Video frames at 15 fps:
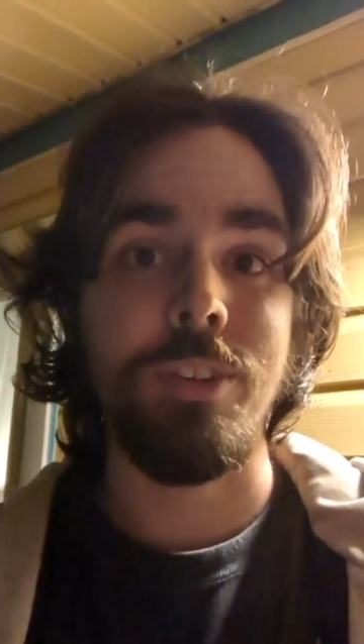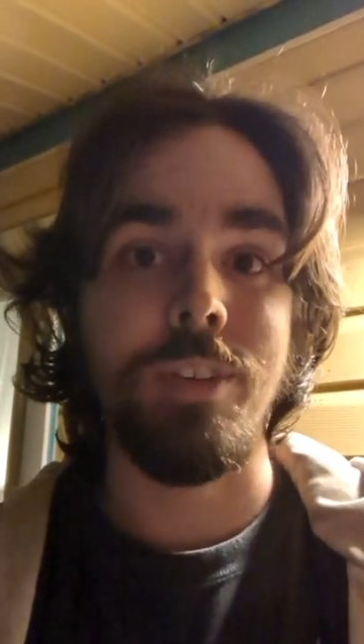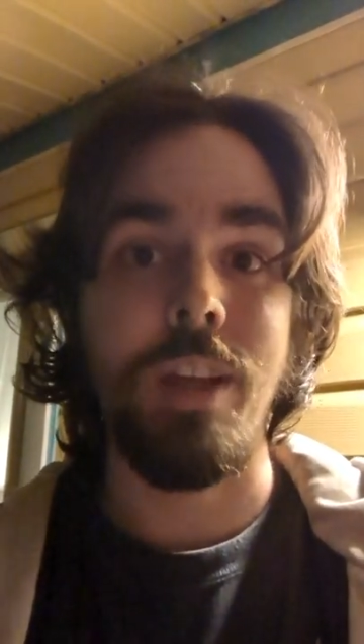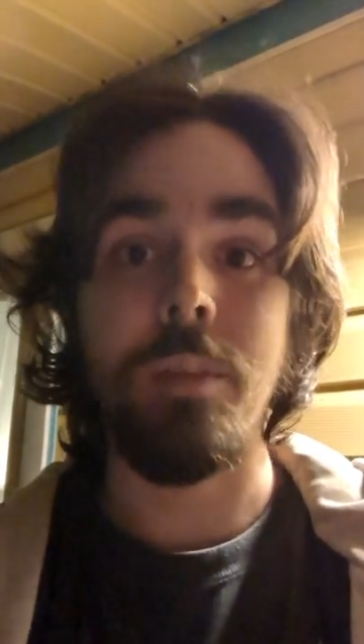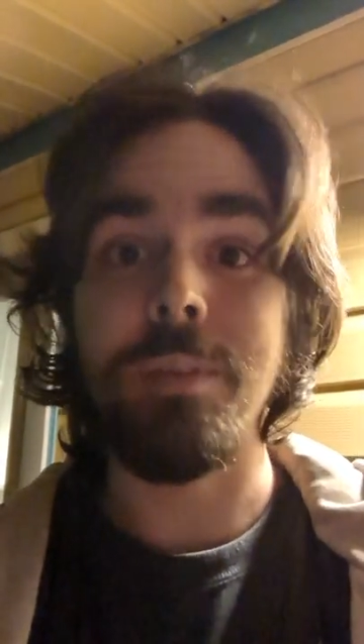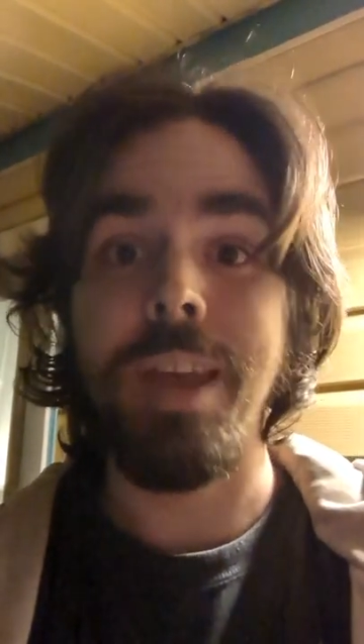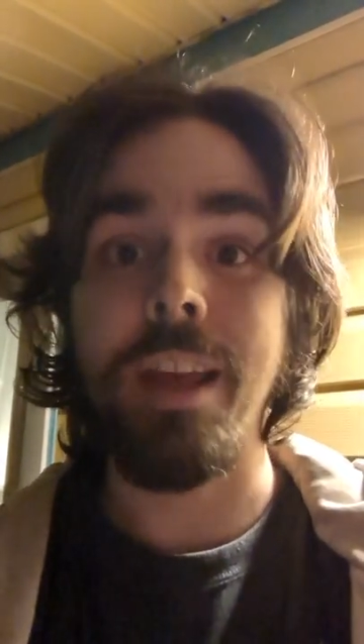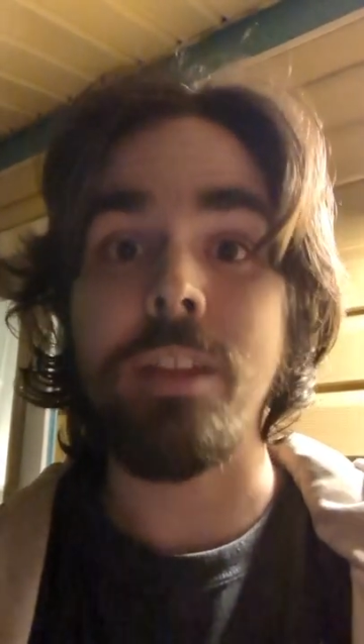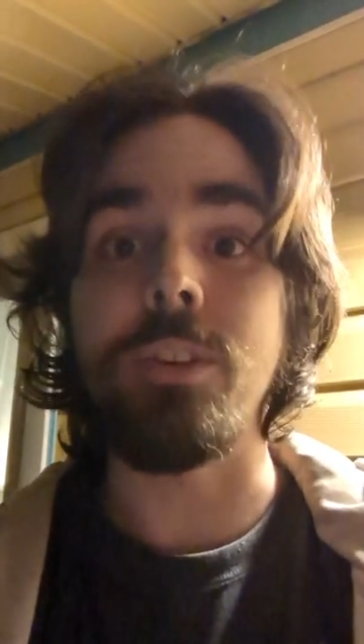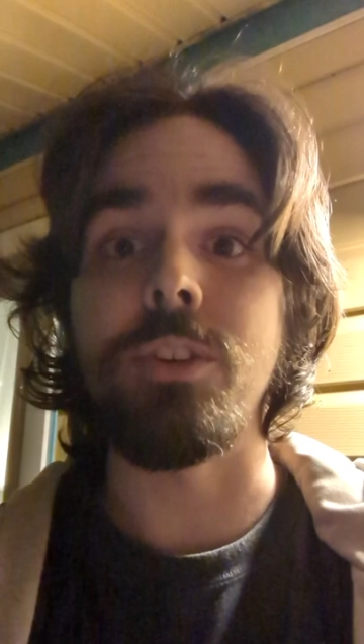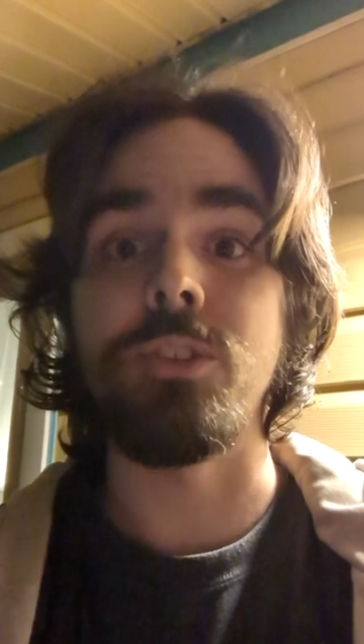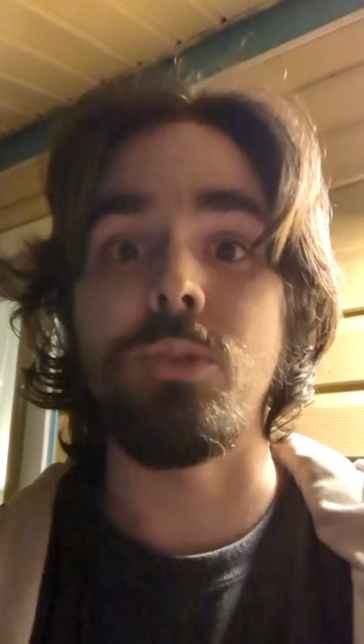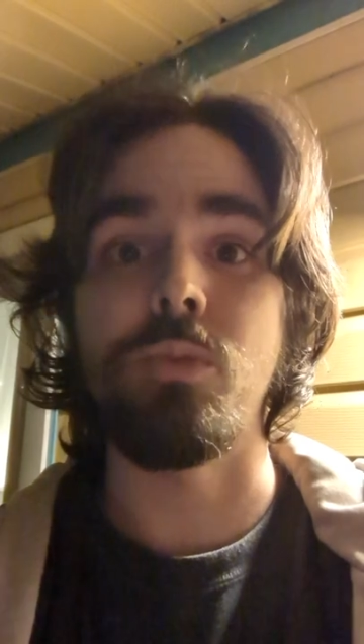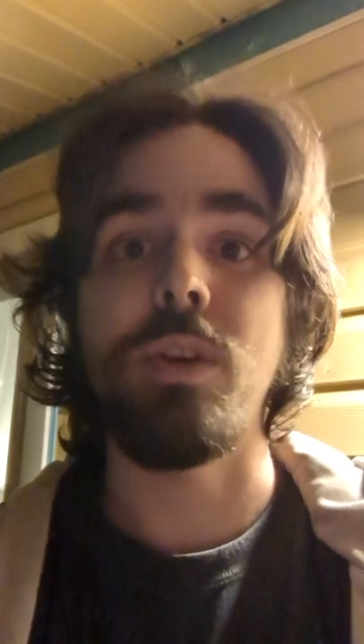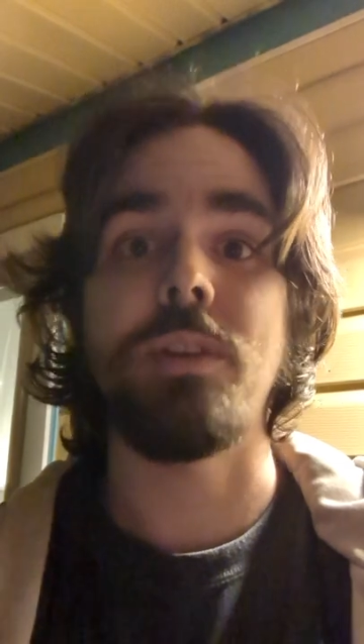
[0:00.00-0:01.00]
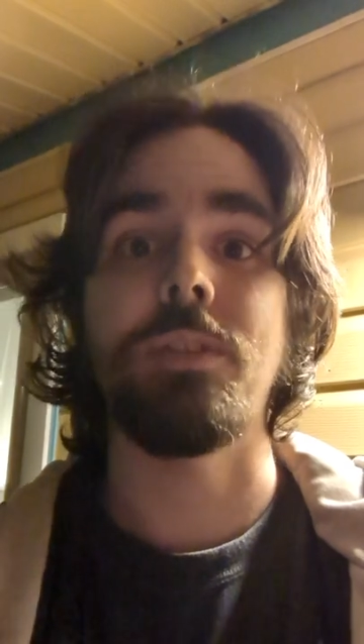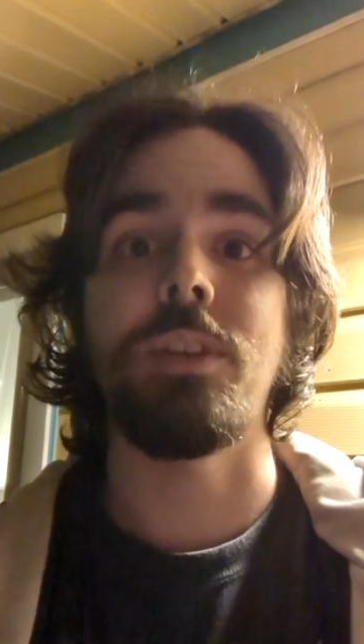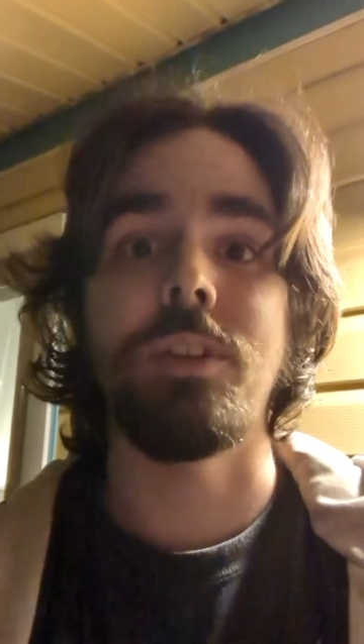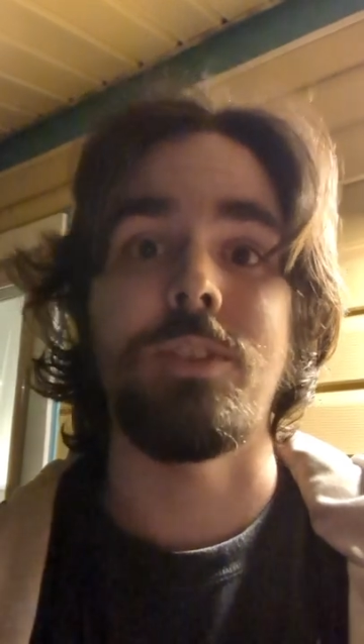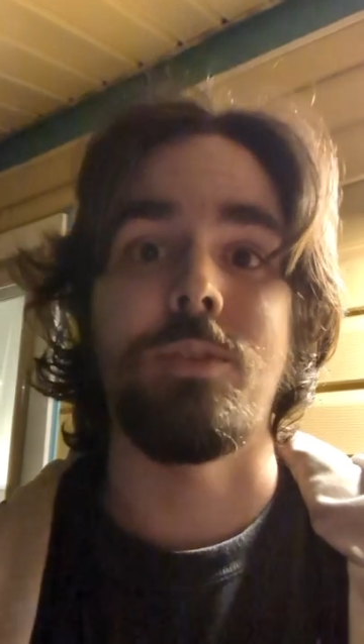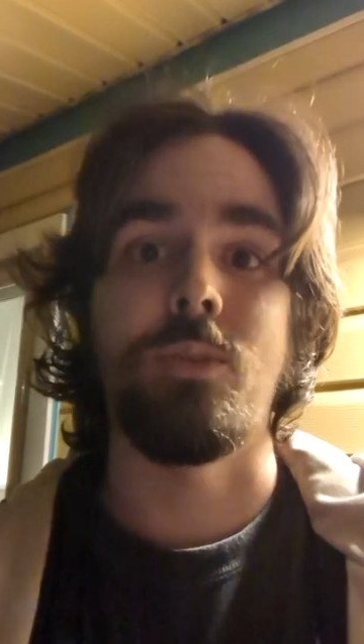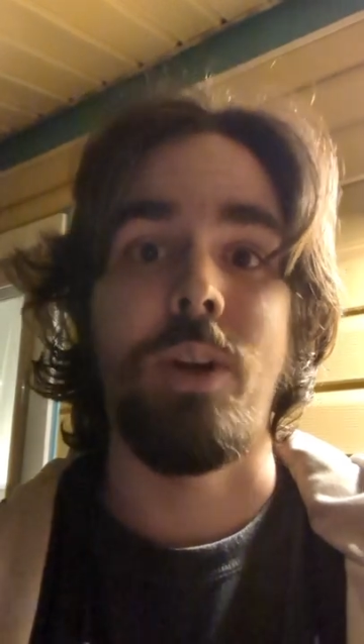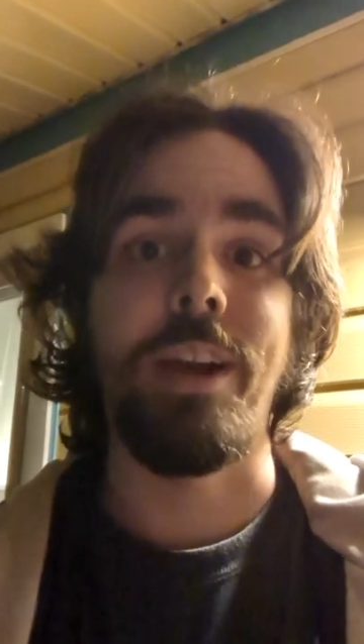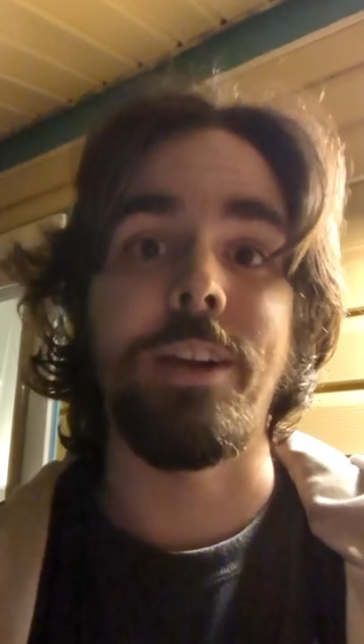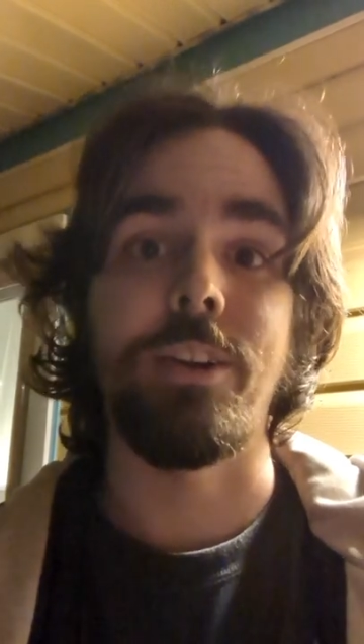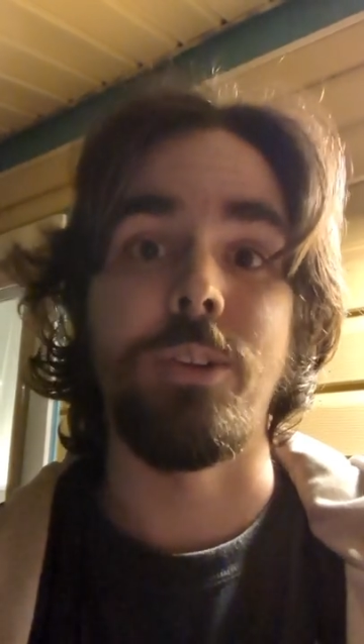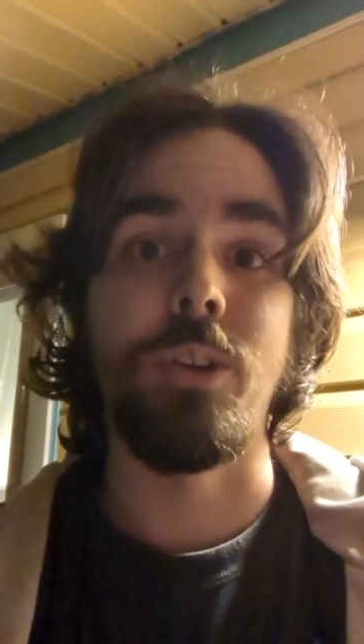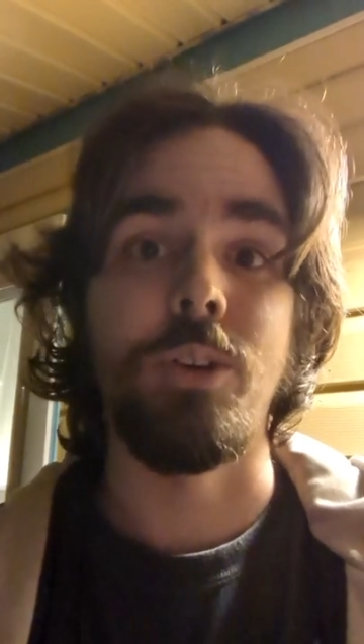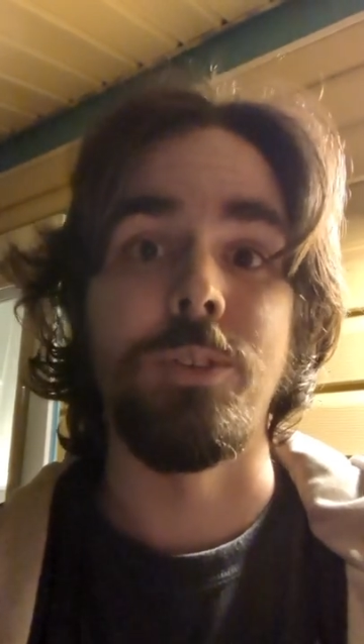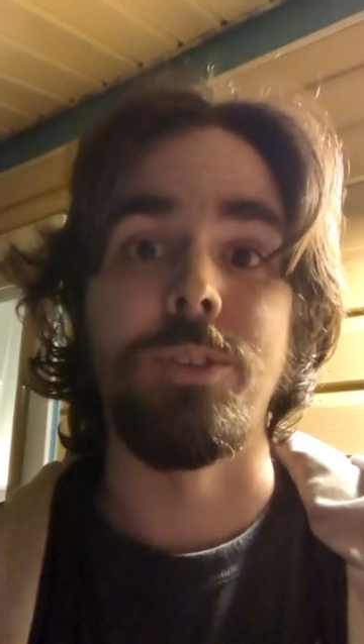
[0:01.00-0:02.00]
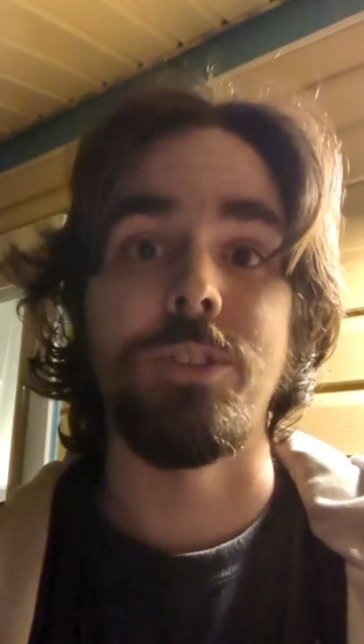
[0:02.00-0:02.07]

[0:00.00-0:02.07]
named Taylor Swift doesn't write her own